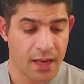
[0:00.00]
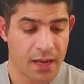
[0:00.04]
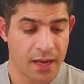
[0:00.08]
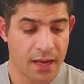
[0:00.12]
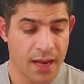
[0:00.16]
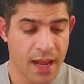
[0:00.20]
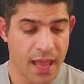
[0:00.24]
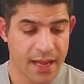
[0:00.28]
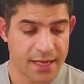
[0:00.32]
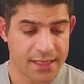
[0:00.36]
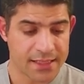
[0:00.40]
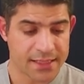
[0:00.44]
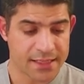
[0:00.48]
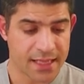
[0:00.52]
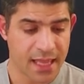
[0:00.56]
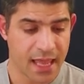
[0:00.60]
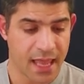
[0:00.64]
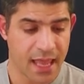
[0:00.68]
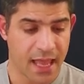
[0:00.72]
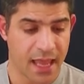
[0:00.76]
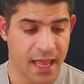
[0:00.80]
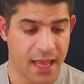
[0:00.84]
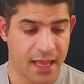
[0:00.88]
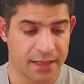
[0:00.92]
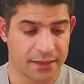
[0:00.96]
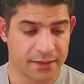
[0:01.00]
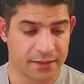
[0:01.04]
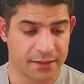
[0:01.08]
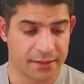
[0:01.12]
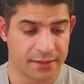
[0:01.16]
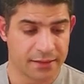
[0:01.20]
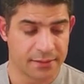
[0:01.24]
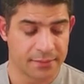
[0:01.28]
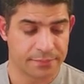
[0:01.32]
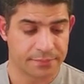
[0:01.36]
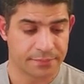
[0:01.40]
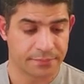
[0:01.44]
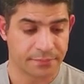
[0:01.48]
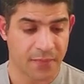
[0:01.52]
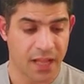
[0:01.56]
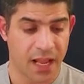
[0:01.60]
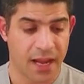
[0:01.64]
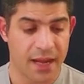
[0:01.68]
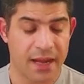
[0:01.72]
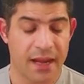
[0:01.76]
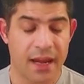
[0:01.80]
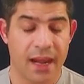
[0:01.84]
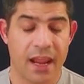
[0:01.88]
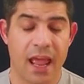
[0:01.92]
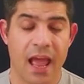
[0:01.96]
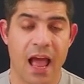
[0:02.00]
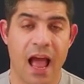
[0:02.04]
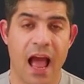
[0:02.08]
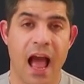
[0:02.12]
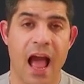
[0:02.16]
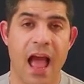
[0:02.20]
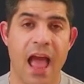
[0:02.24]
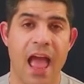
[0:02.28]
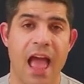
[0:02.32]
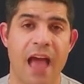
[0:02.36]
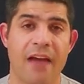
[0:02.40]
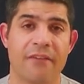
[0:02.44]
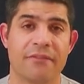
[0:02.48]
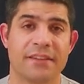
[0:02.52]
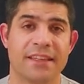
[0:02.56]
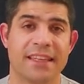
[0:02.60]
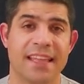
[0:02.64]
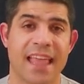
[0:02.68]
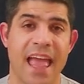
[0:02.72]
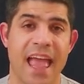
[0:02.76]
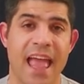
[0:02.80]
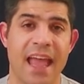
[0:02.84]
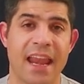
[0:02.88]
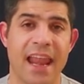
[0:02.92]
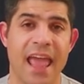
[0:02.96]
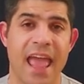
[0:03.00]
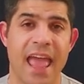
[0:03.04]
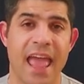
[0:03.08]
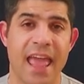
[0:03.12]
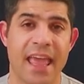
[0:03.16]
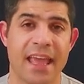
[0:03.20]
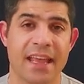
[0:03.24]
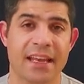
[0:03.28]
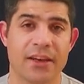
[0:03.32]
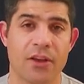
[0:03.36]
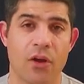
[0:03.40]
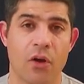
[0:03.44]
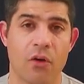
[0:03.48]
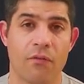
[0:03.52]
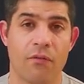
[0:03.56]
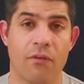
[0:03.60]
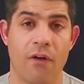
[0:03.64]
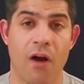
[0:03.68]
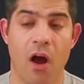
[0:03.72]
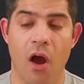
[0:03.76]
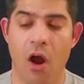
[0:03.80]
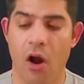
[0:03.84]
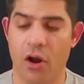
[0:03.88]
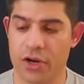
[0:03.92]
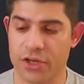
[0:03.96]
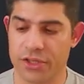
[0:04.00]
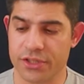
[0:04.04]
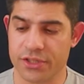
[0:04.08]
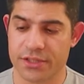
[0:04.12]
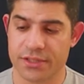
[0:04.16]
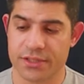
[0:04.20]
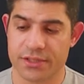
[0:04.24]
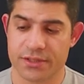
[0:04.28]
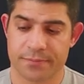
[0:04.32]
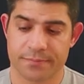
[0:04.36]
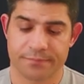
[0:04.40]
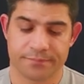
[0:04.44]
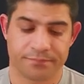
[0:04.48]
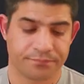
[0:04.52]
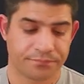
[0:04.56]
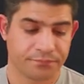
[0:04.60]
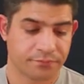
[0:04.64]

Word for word: Next hand, I have 10-8 of hearts,